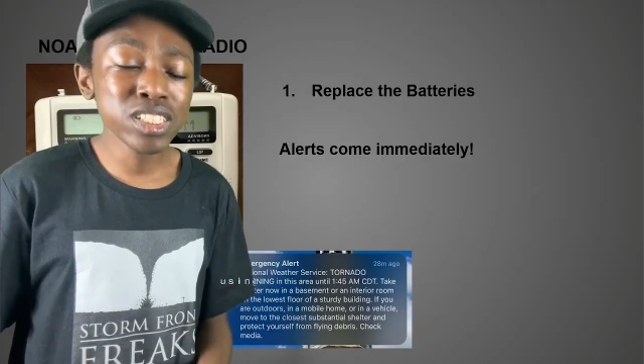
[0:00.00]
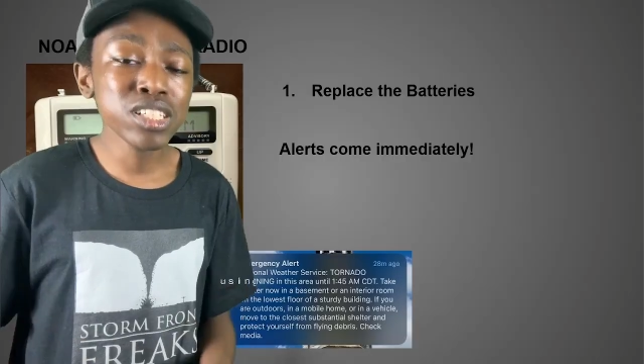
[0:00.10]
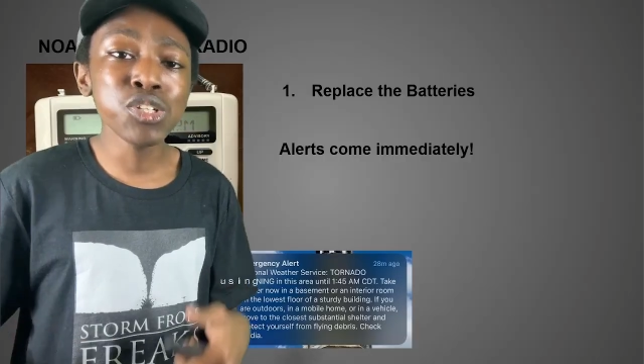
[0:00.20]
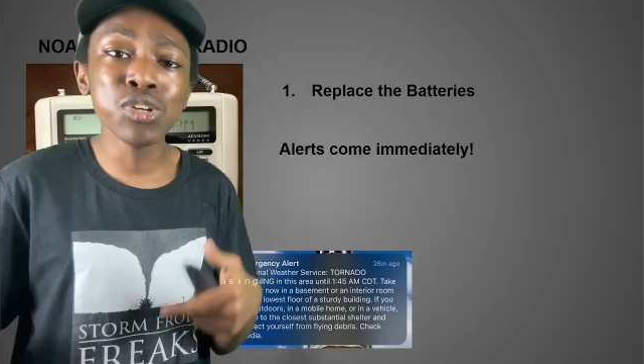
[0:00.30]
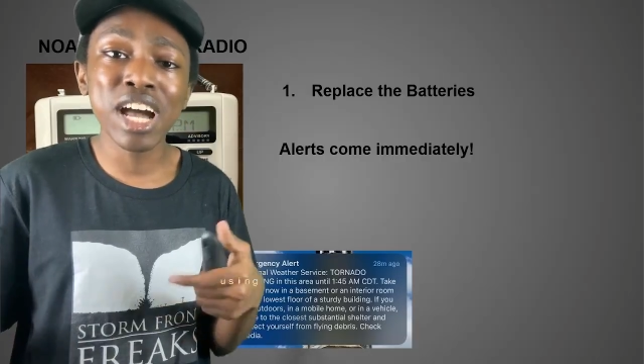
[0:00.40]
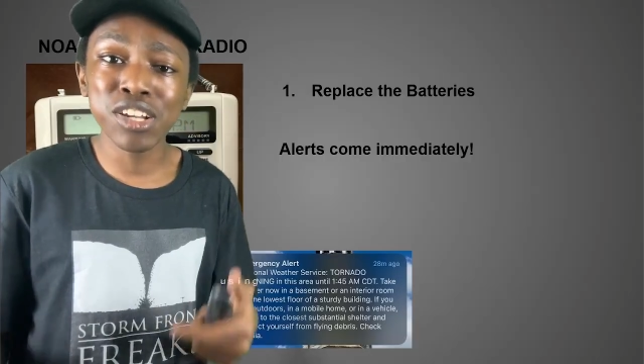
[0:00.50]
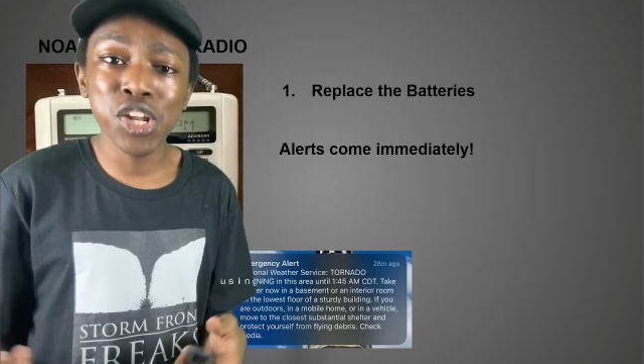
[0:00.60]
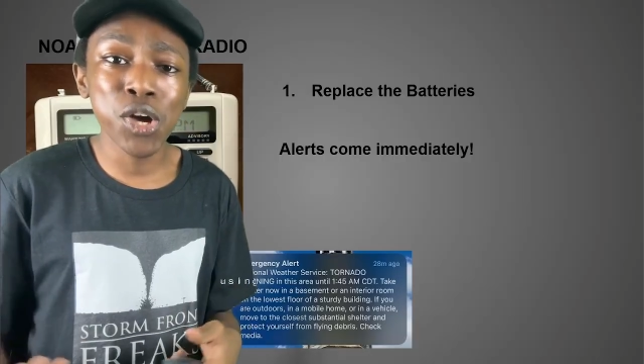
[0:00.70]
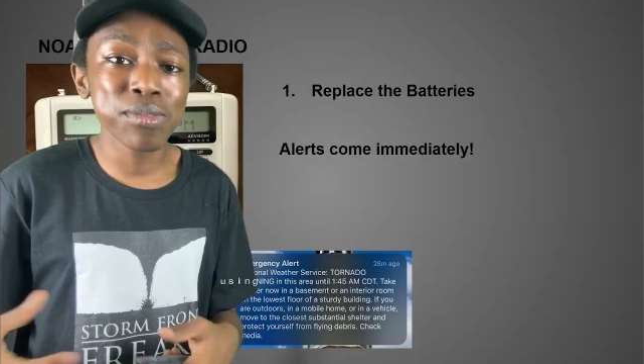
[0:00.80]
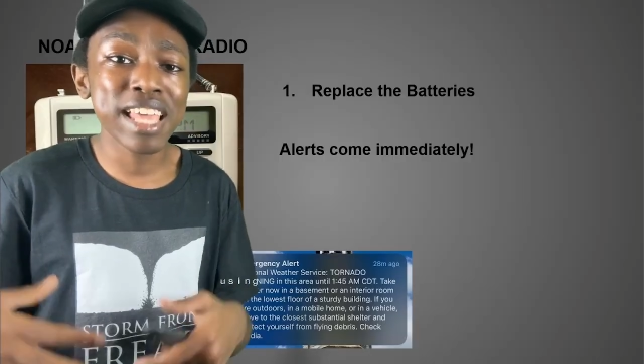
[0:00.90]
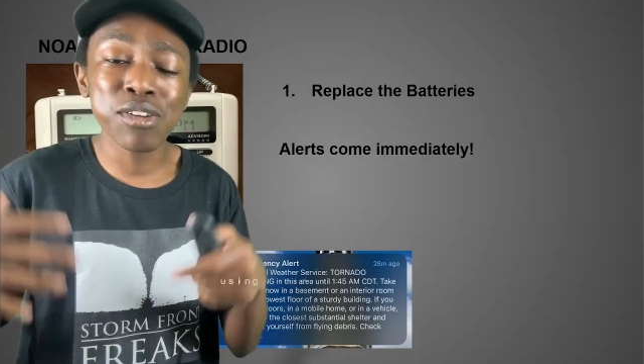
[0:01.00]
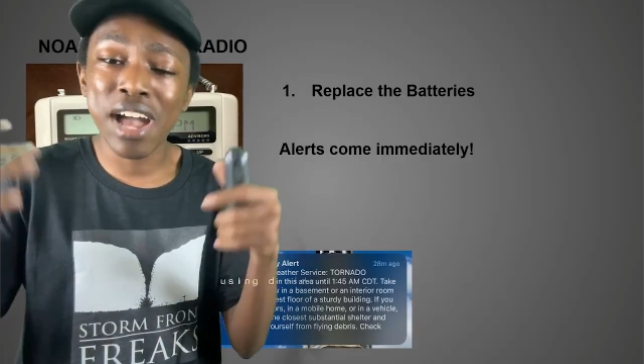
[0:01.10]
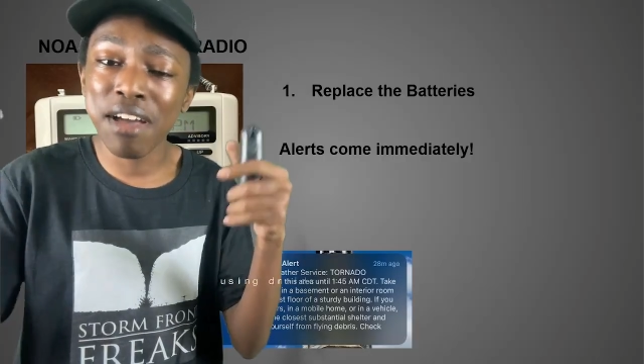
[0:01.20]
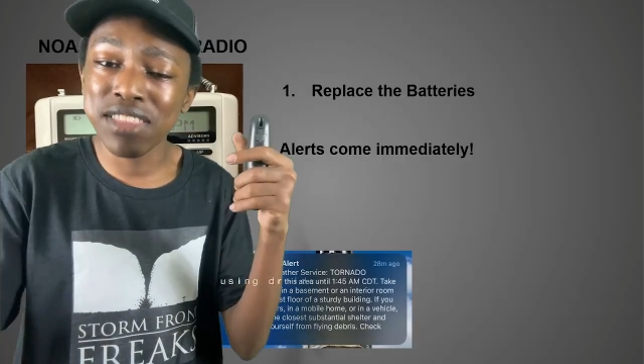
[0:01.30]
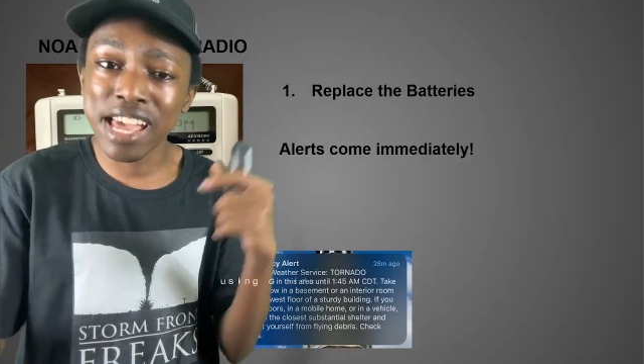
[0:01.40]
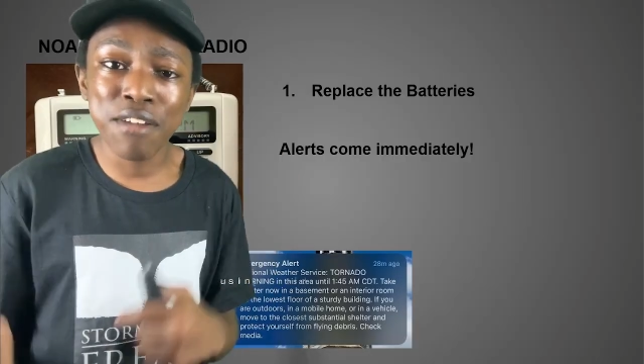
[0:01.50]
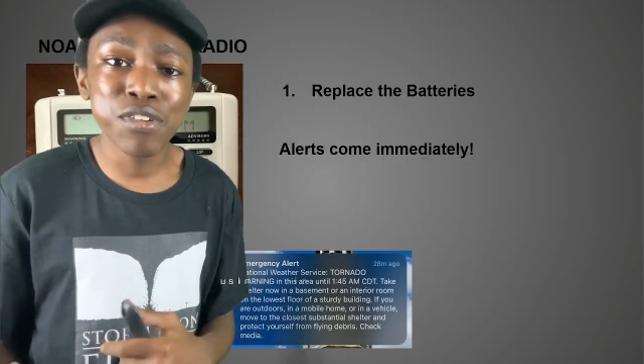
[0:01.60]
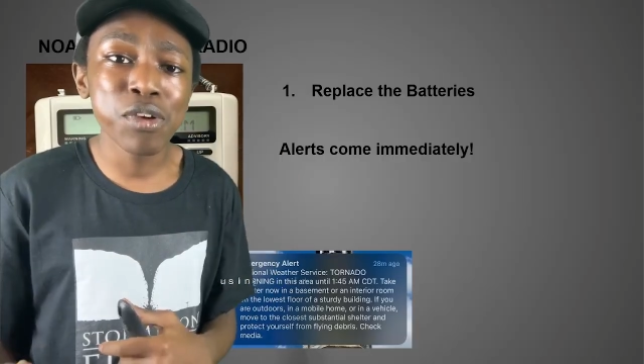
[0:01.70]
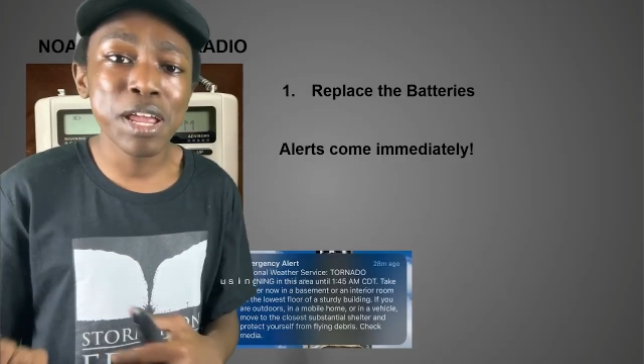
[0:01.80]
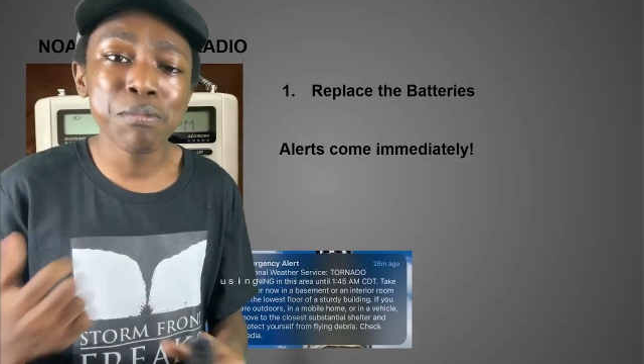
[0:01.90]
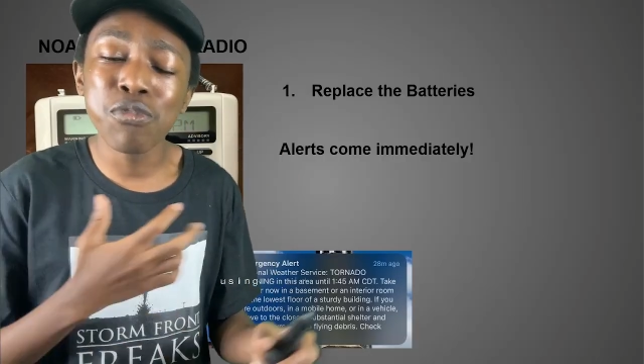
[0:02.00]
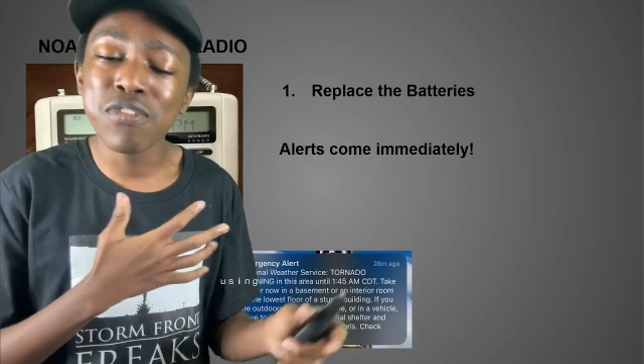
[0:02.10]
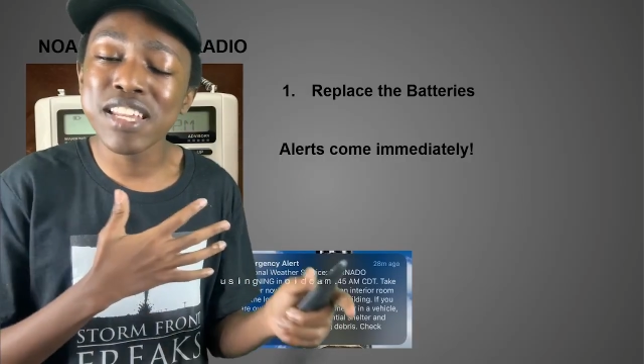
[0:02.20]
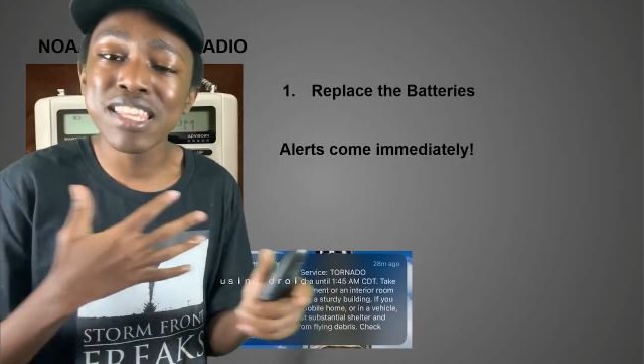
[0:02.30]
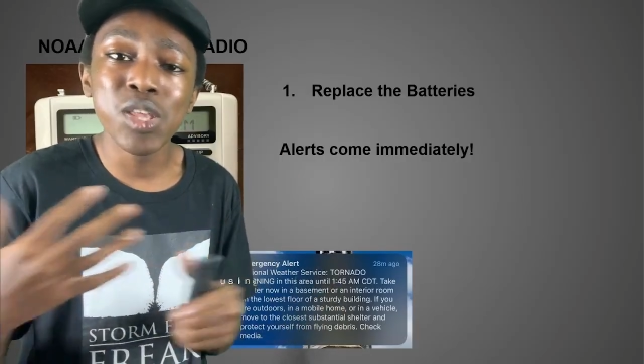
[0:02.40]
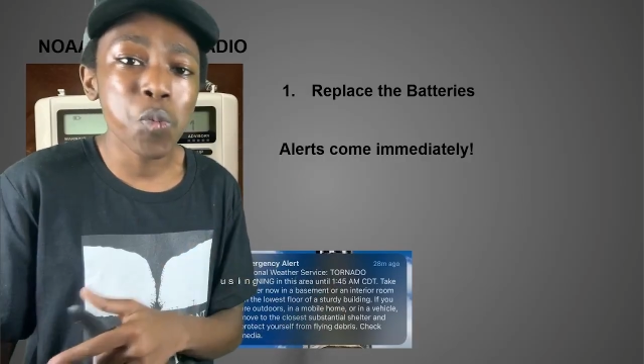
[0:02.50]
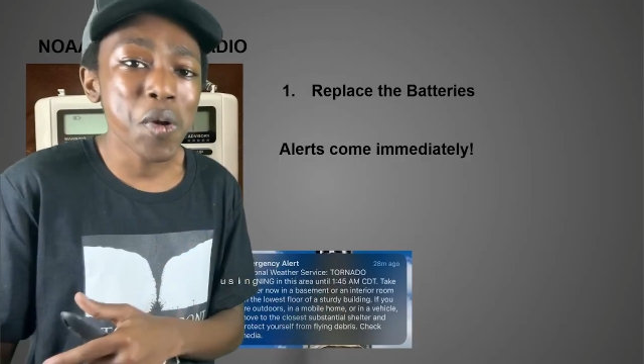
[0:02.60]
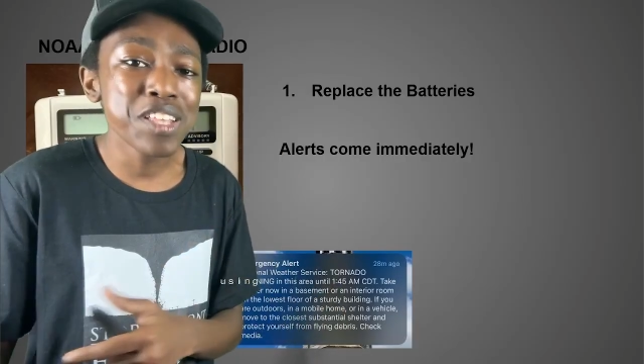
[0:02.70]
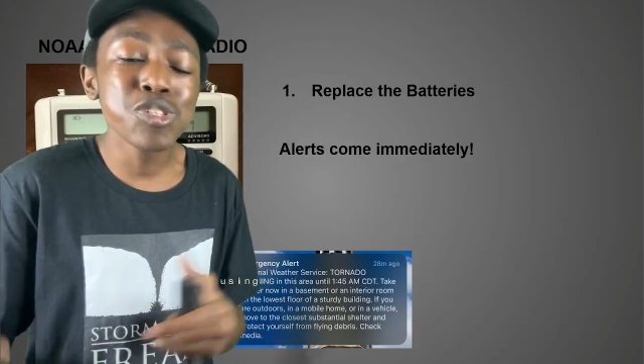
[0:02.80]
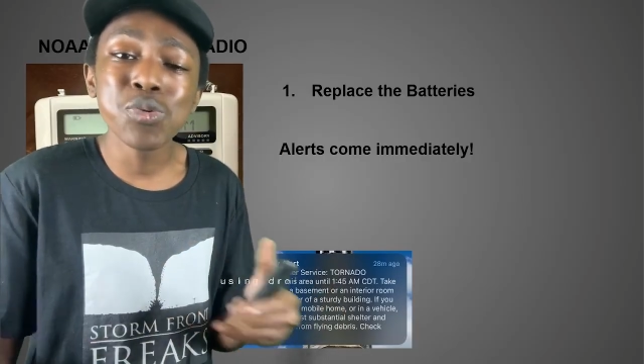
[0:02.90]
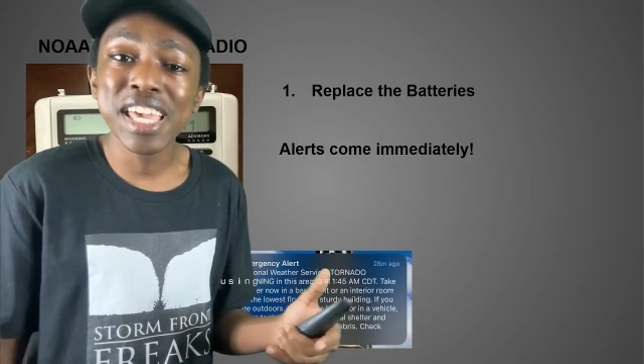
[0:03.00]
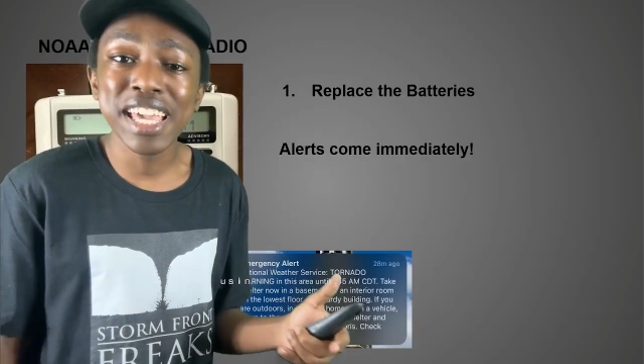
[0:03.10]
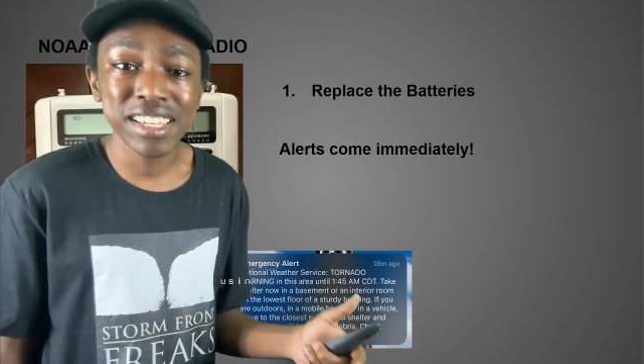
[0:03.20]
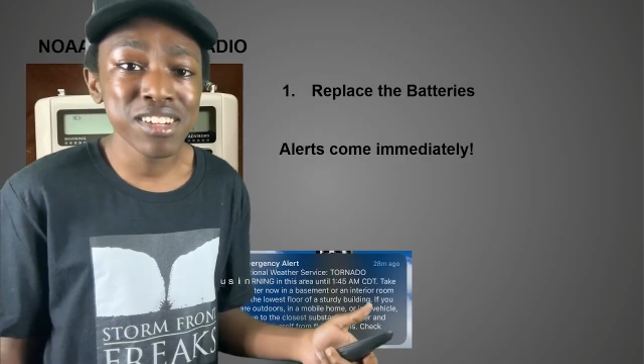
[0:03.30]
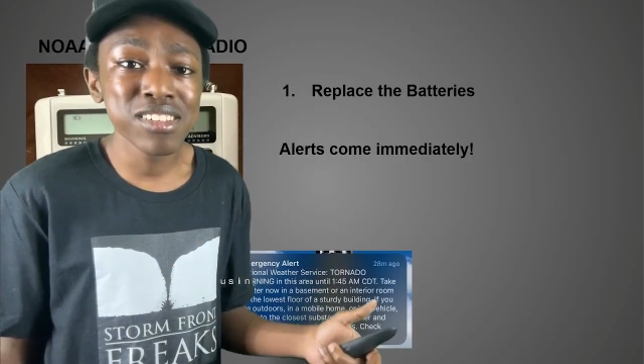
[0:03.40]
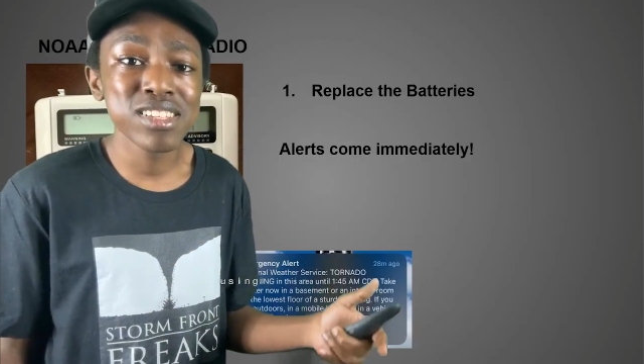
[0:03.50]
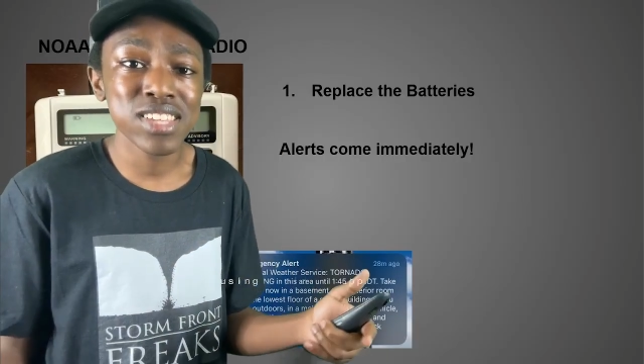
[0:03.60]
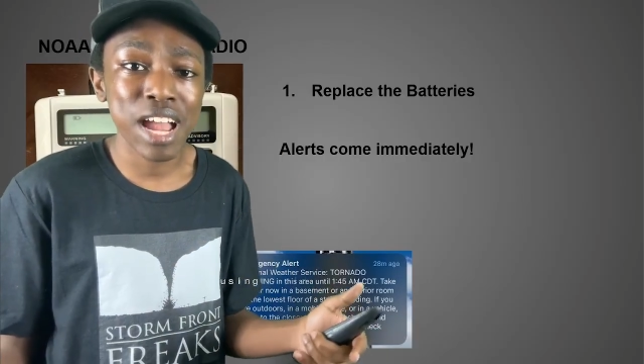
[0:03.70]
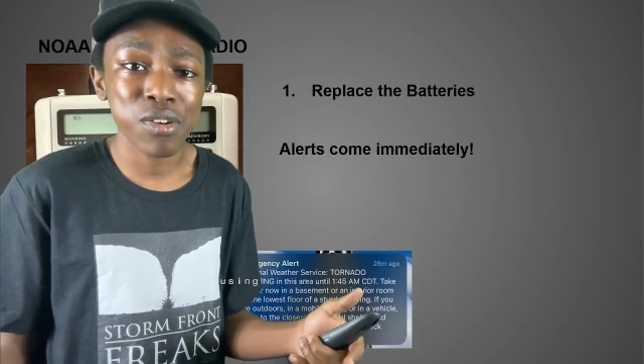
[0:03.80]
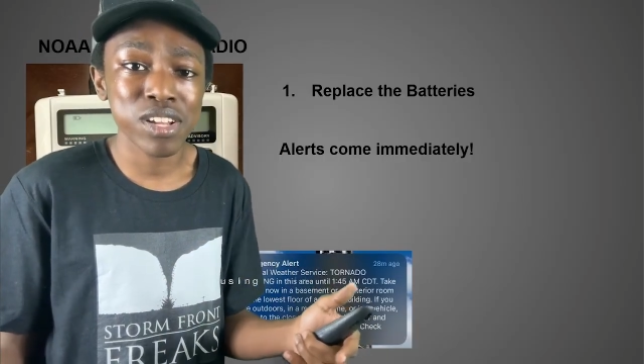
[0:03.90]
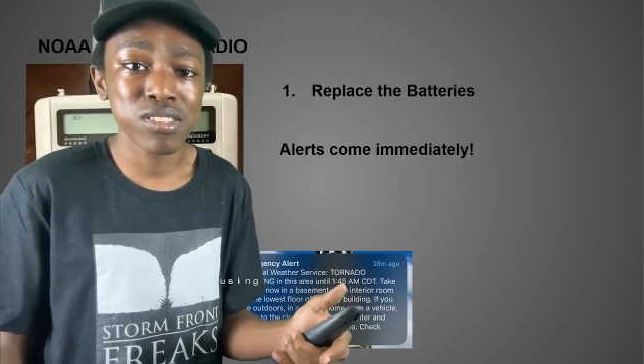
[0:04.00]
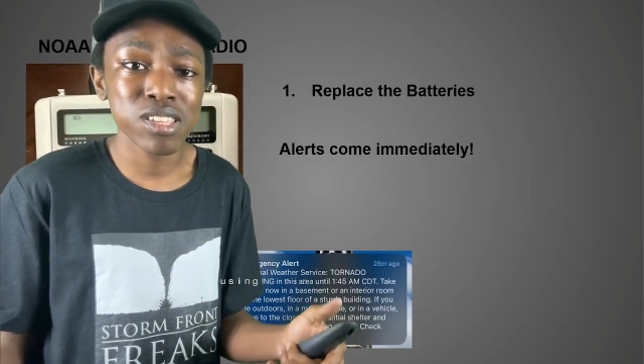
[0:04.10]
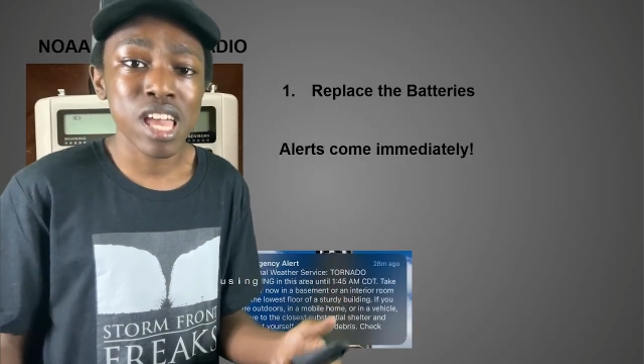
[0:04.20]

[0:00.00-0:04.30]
You gotta note that you have the heavy rain moving in, the winds, you can't hear the sirens.